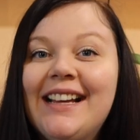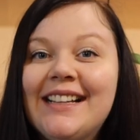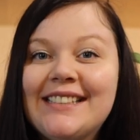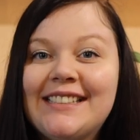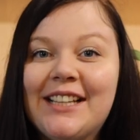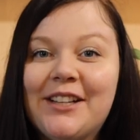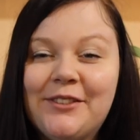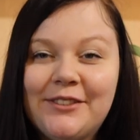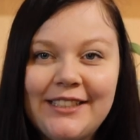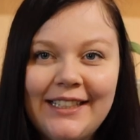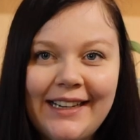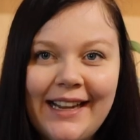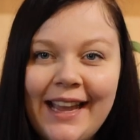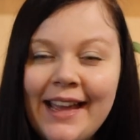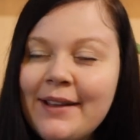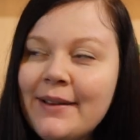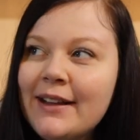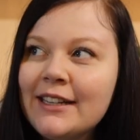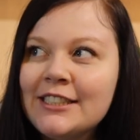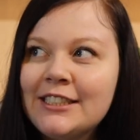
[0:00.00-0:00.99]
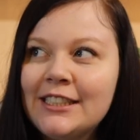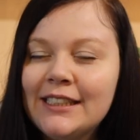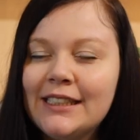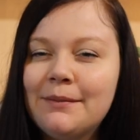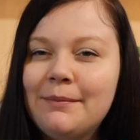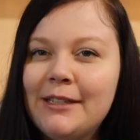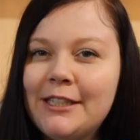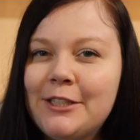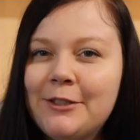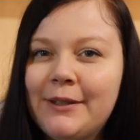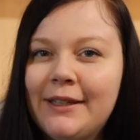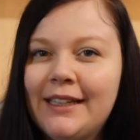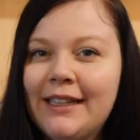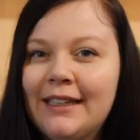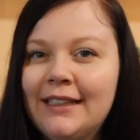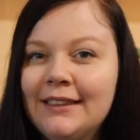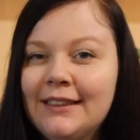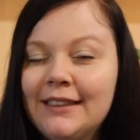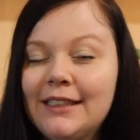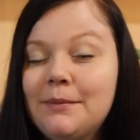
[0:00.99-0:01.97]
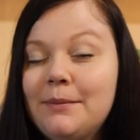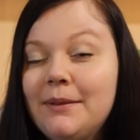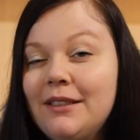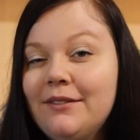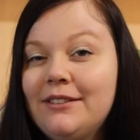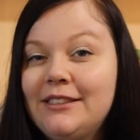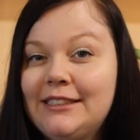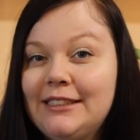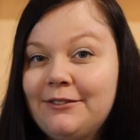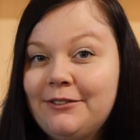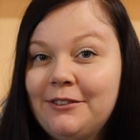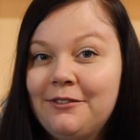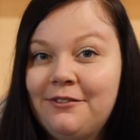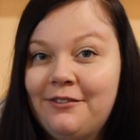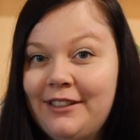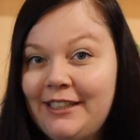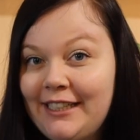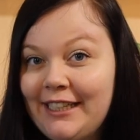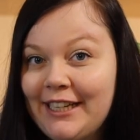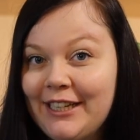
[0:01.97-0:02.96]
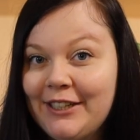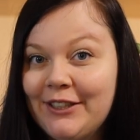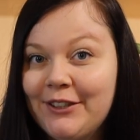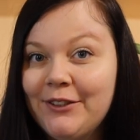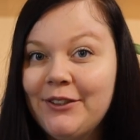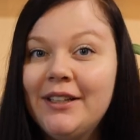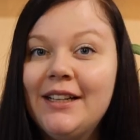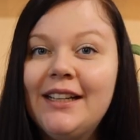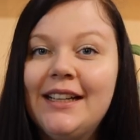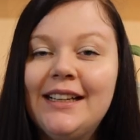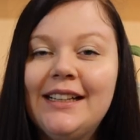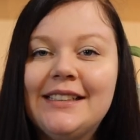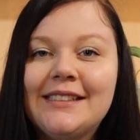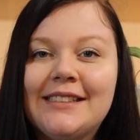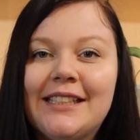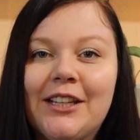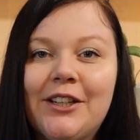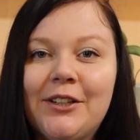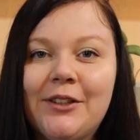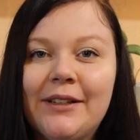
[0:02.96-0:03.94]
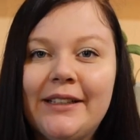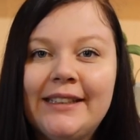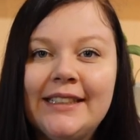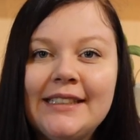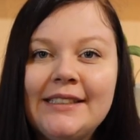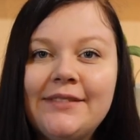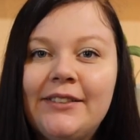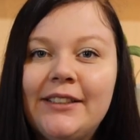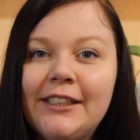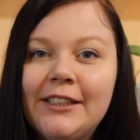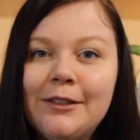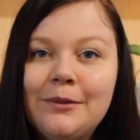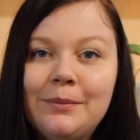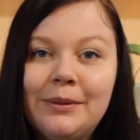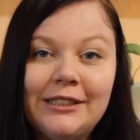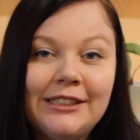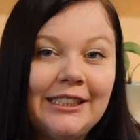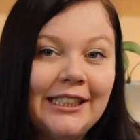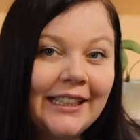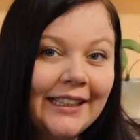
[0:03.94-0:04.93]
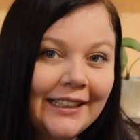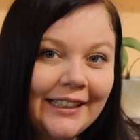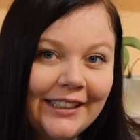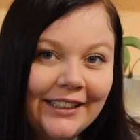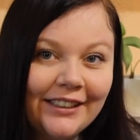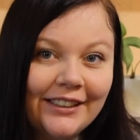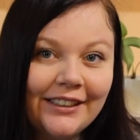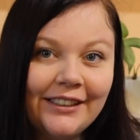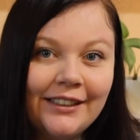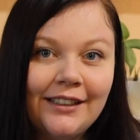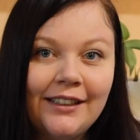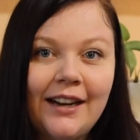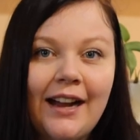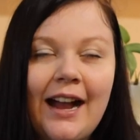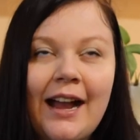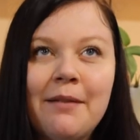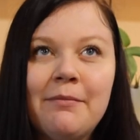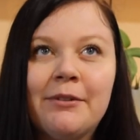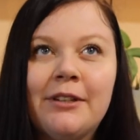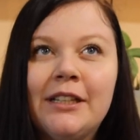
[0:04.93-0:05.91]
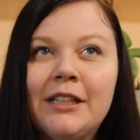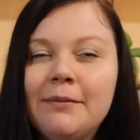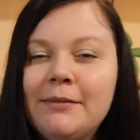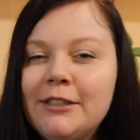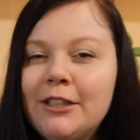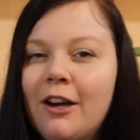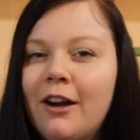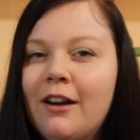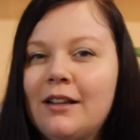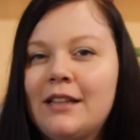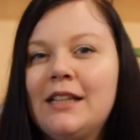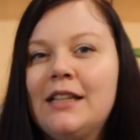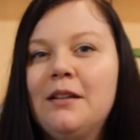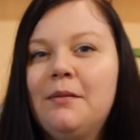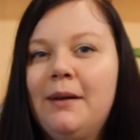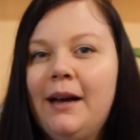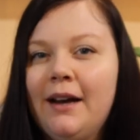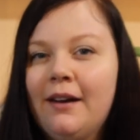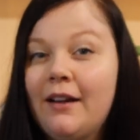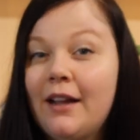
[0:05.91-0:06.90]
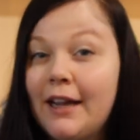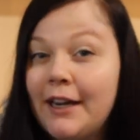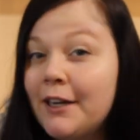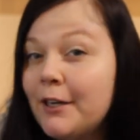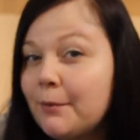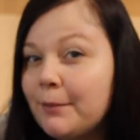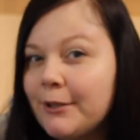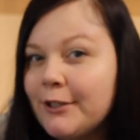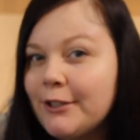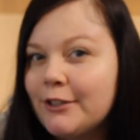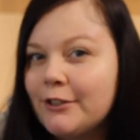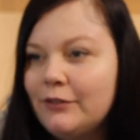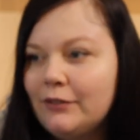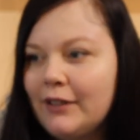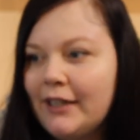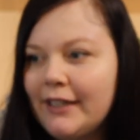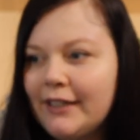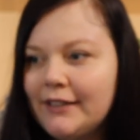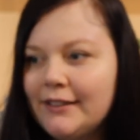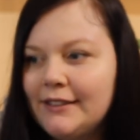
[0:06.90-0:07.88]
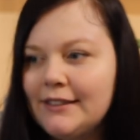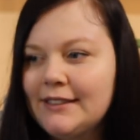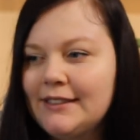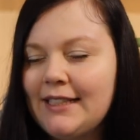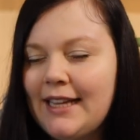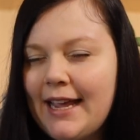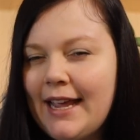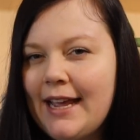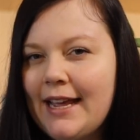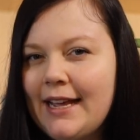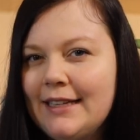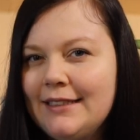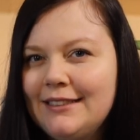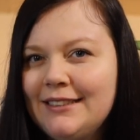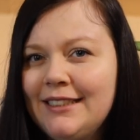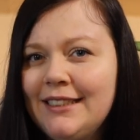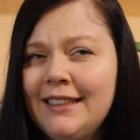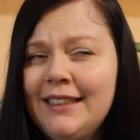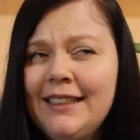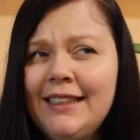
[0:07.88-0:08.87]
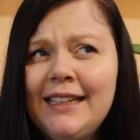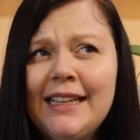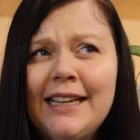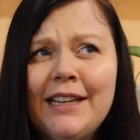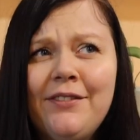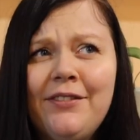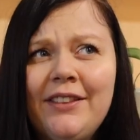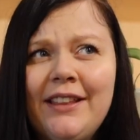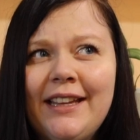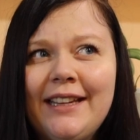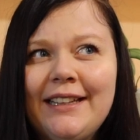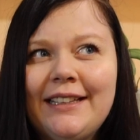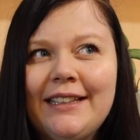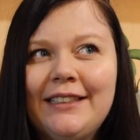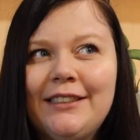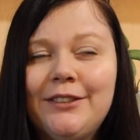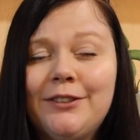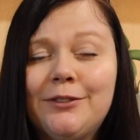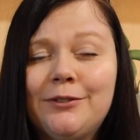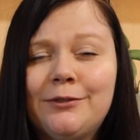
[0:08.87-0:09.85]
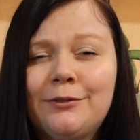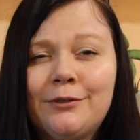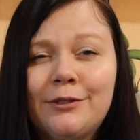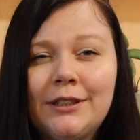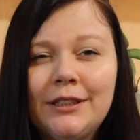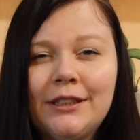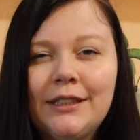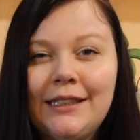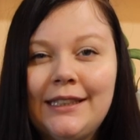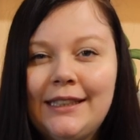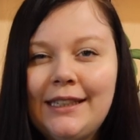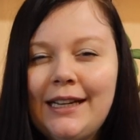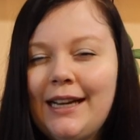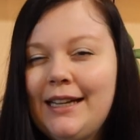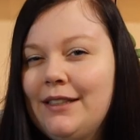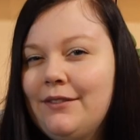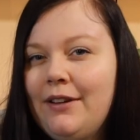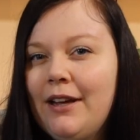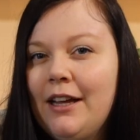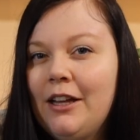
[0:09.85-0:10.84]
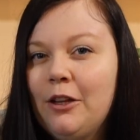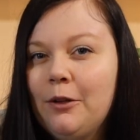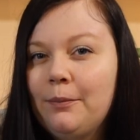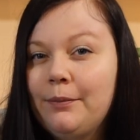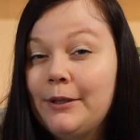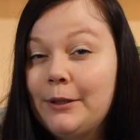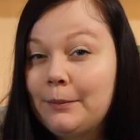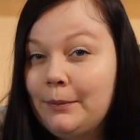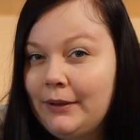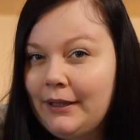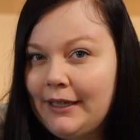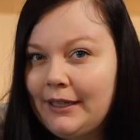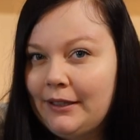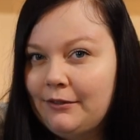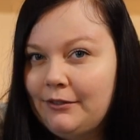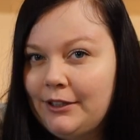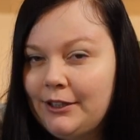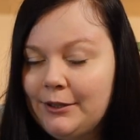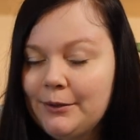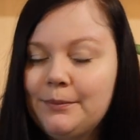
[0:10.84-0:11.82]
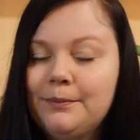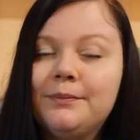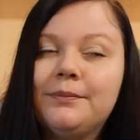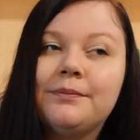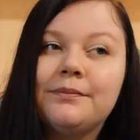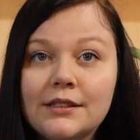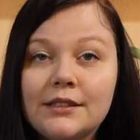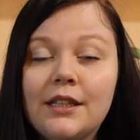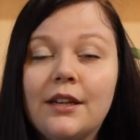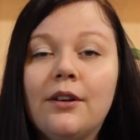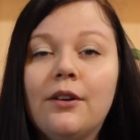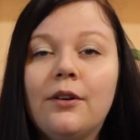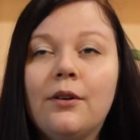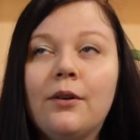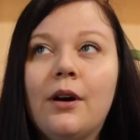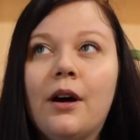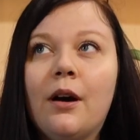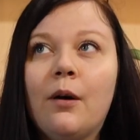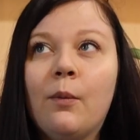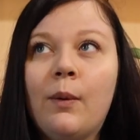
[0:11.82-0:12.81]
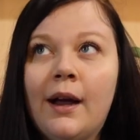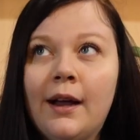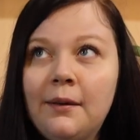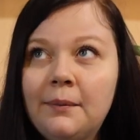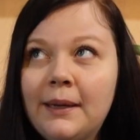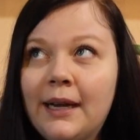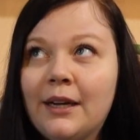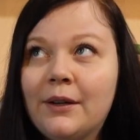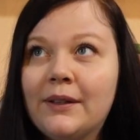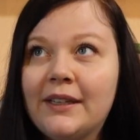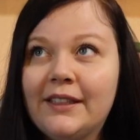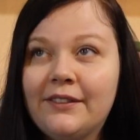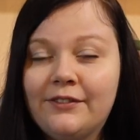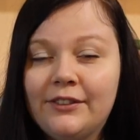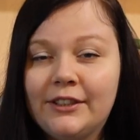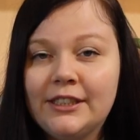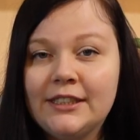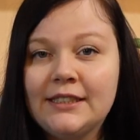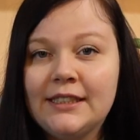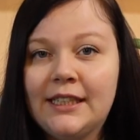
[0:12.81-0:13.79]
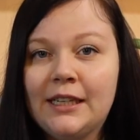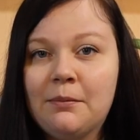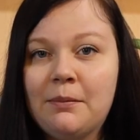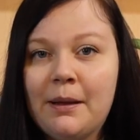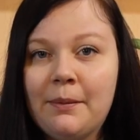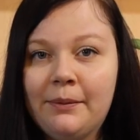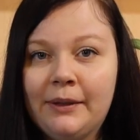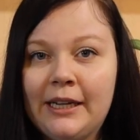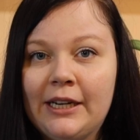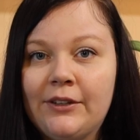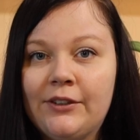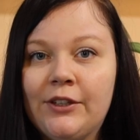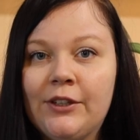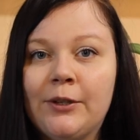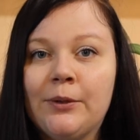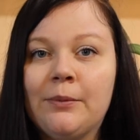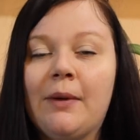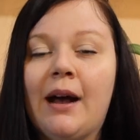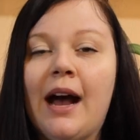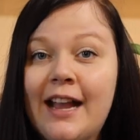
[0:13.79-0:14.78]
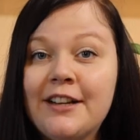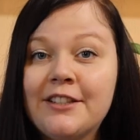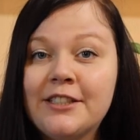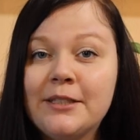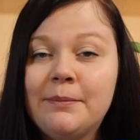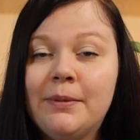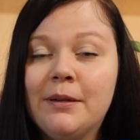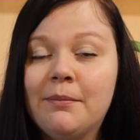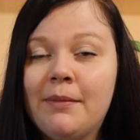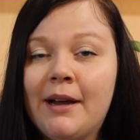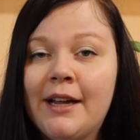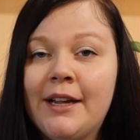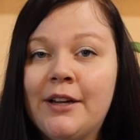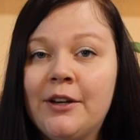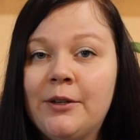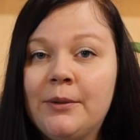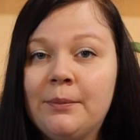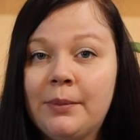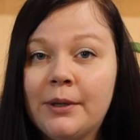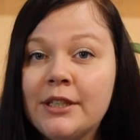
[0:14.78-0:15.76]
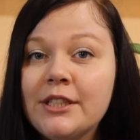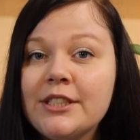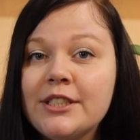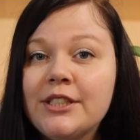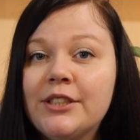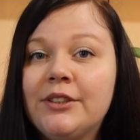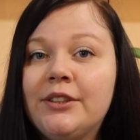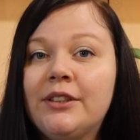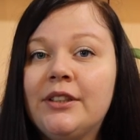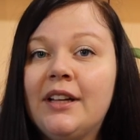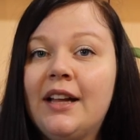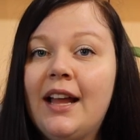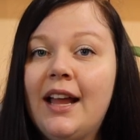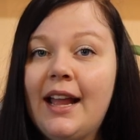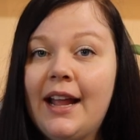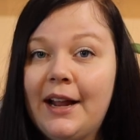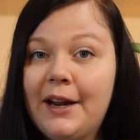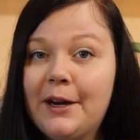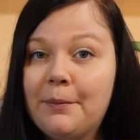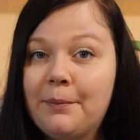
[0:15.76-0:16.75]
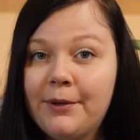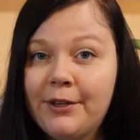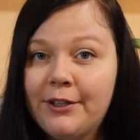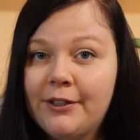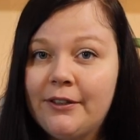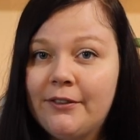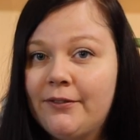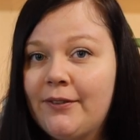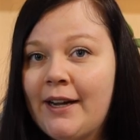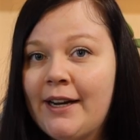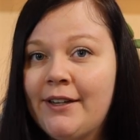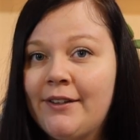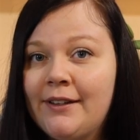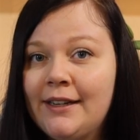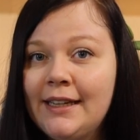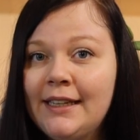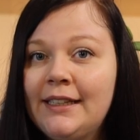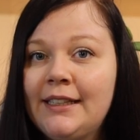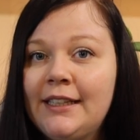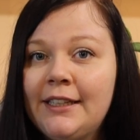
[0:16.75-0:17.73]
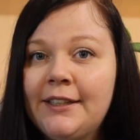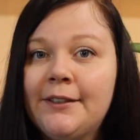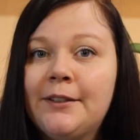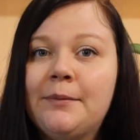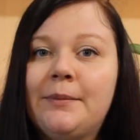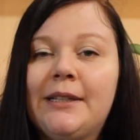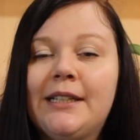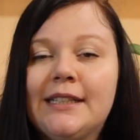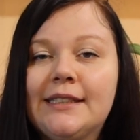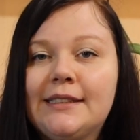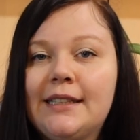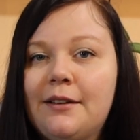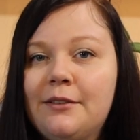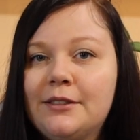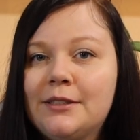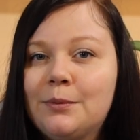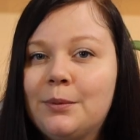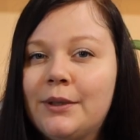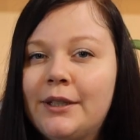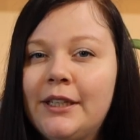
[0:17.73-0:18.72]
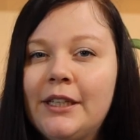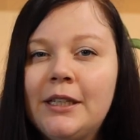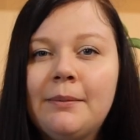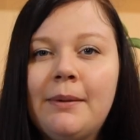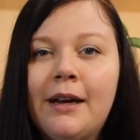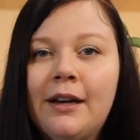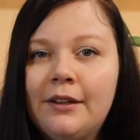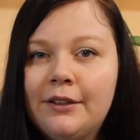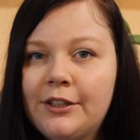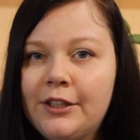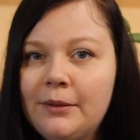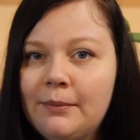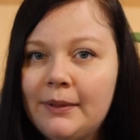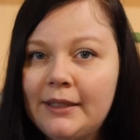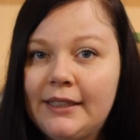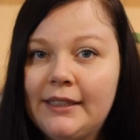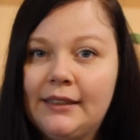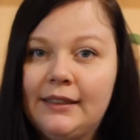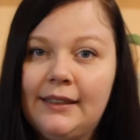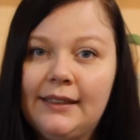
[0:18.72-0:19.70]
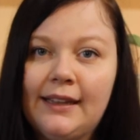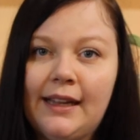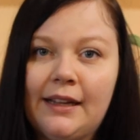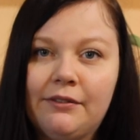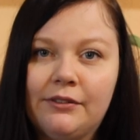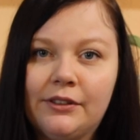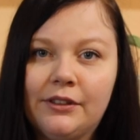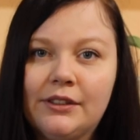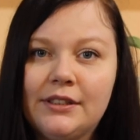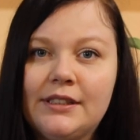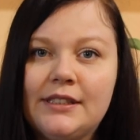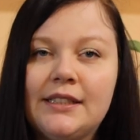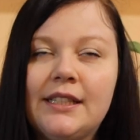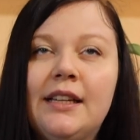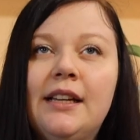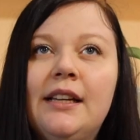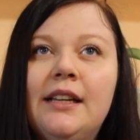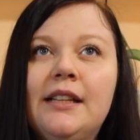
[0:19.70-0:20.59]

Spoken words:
So today I'm actually going to be doing a little bit of a different video. So in this video in particular, I'm going to be talking about air purifiers and if they can really kind of help your plant room. So a while back when I first set up my plant room, I actually put my own personal air purifier in here because I was worried about humidity levels.